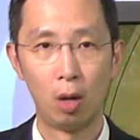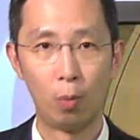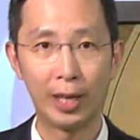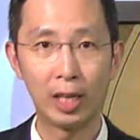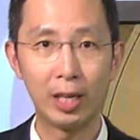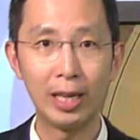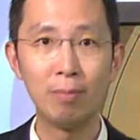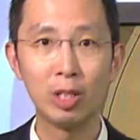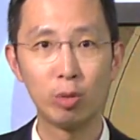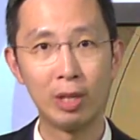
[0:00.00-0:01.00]
Weather
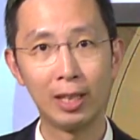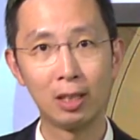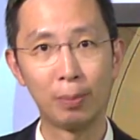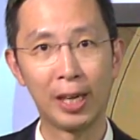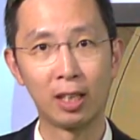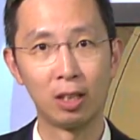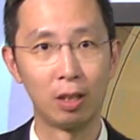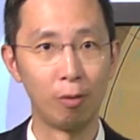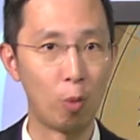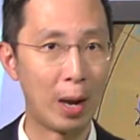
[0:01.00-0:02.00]
imagery depicts
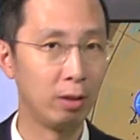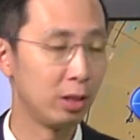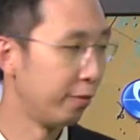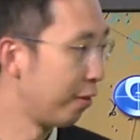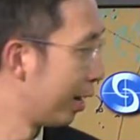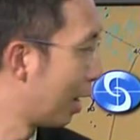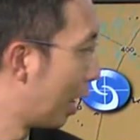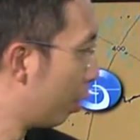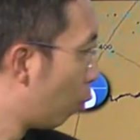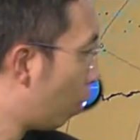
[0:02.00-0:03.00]
the well-defined
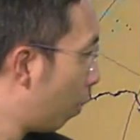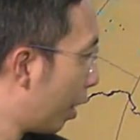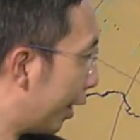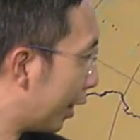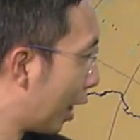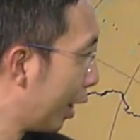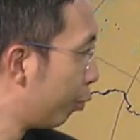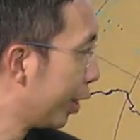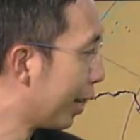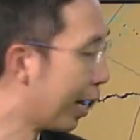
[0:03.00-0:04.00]
eyewall and high
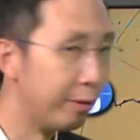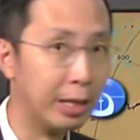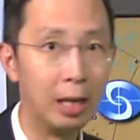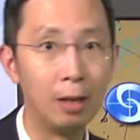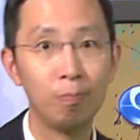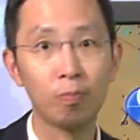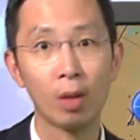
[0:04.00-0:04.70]
wind area